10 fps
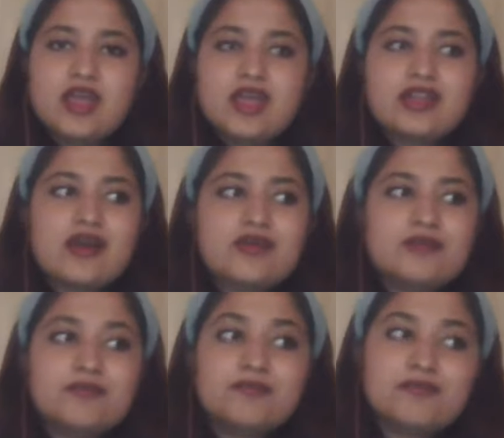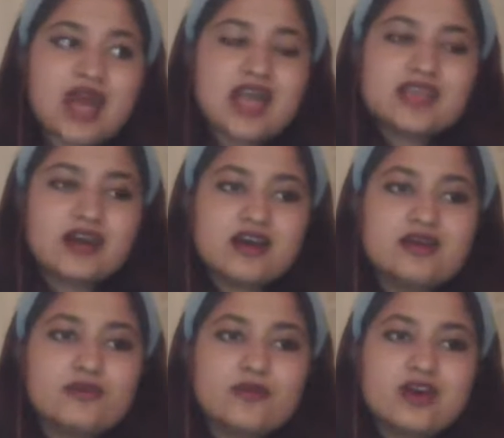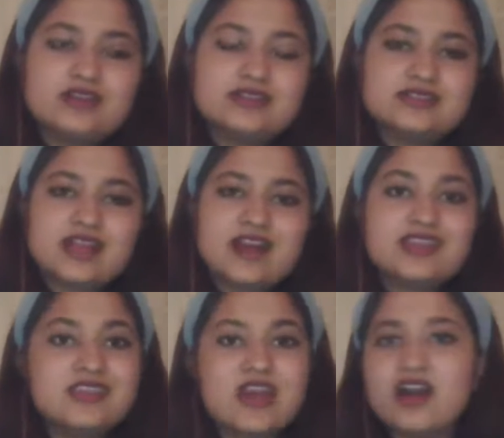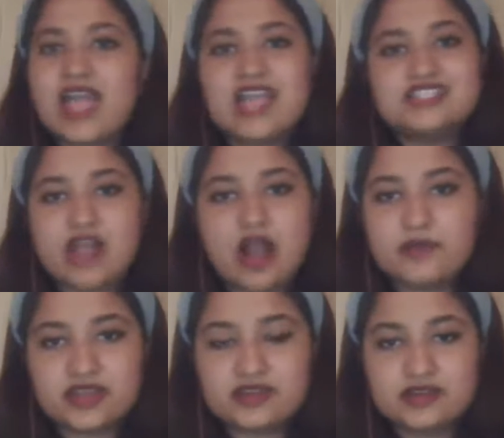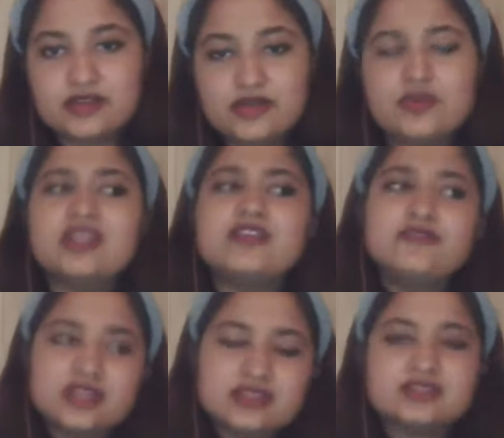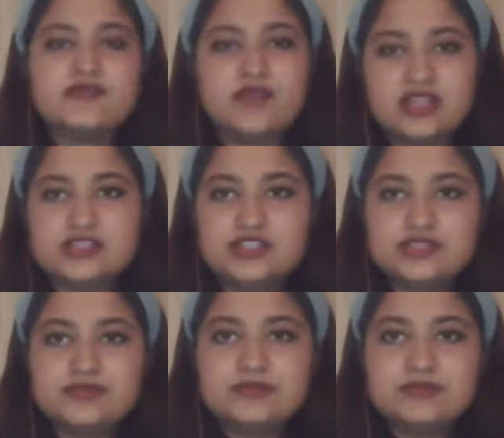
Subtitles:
Now, Maya was a young and charming girl who lived in the village,